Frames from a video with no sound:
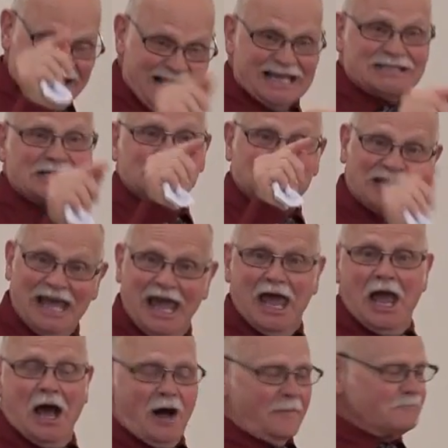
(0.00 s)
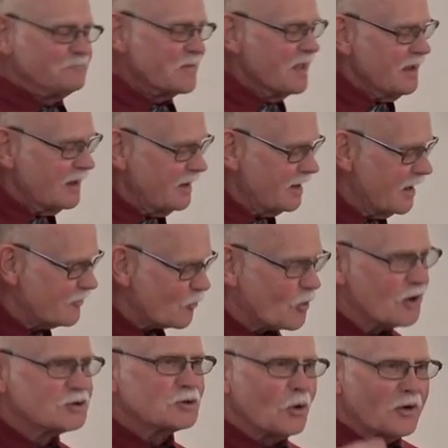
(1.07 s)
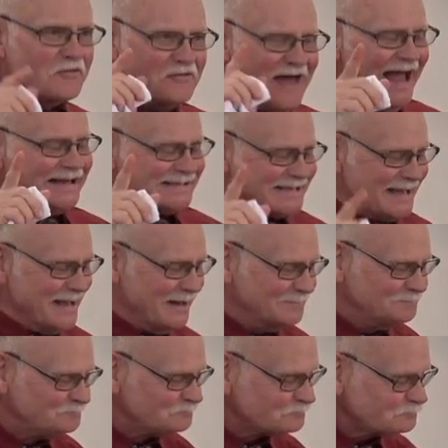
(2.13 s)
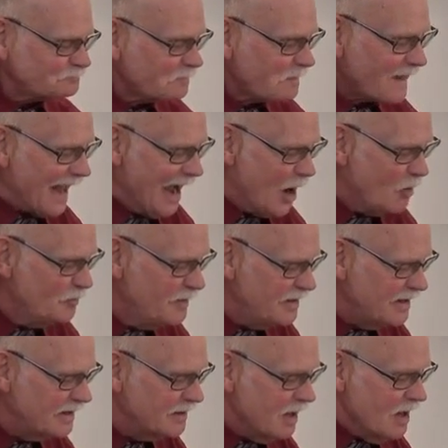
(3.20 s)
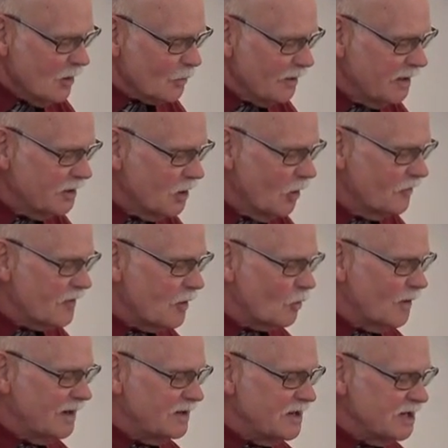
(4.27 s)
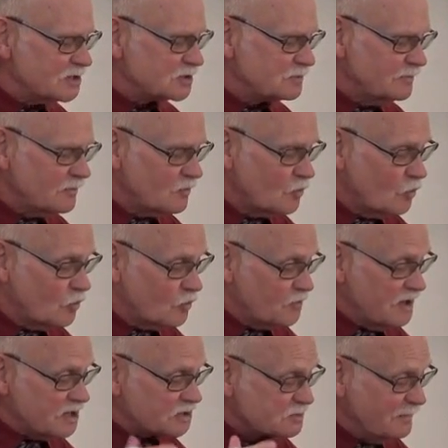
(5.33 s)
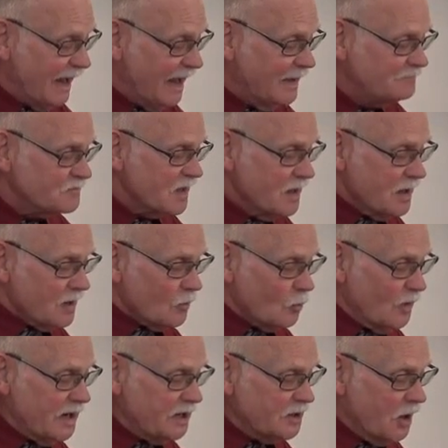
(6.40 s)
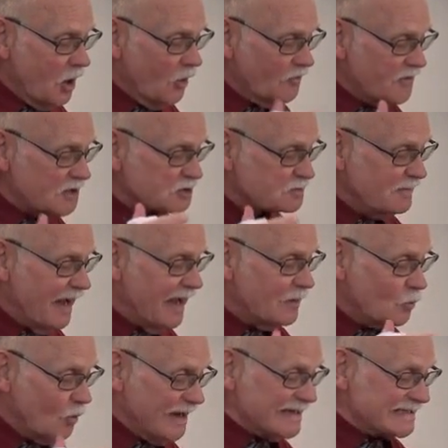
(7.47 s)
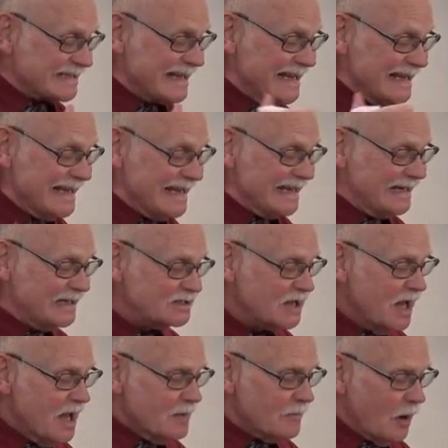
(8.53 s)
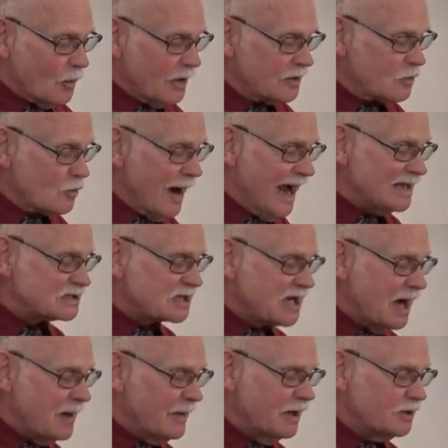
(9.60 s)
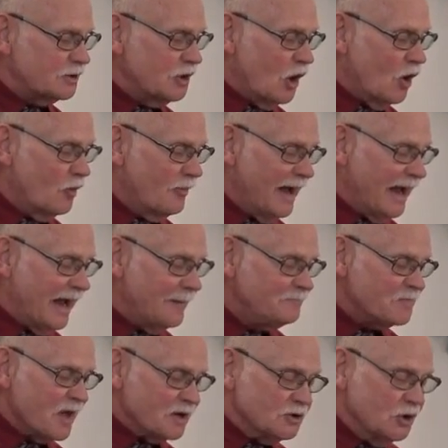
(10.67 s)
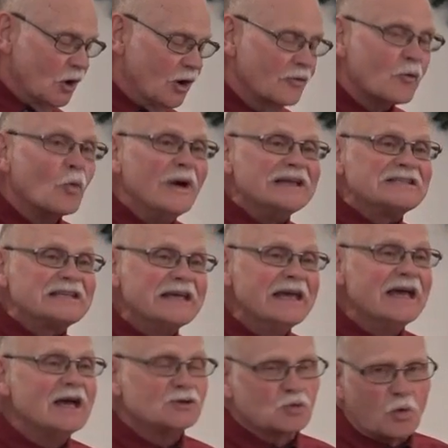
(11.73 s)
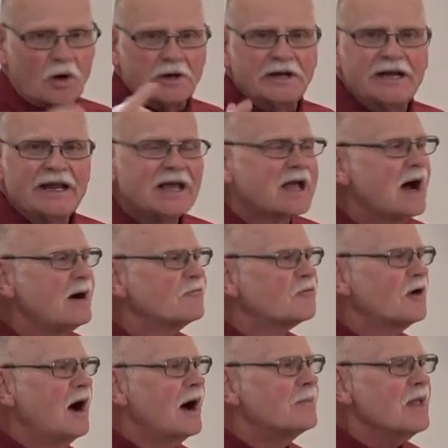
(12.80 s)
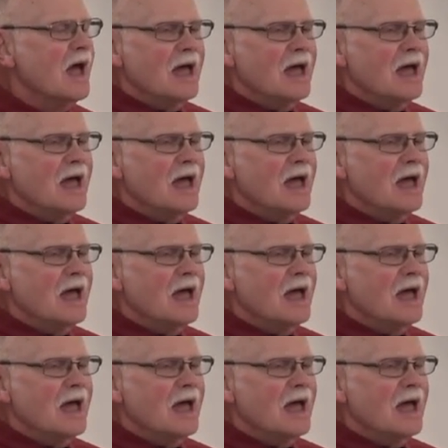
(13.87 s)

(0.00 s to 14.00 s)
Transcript: This is Him, in other words, or that's Him. Albeit, we know that when this, this man, we know this man whence He is, but when Christ cometh, no man knoweth whence he is. Where did he come from?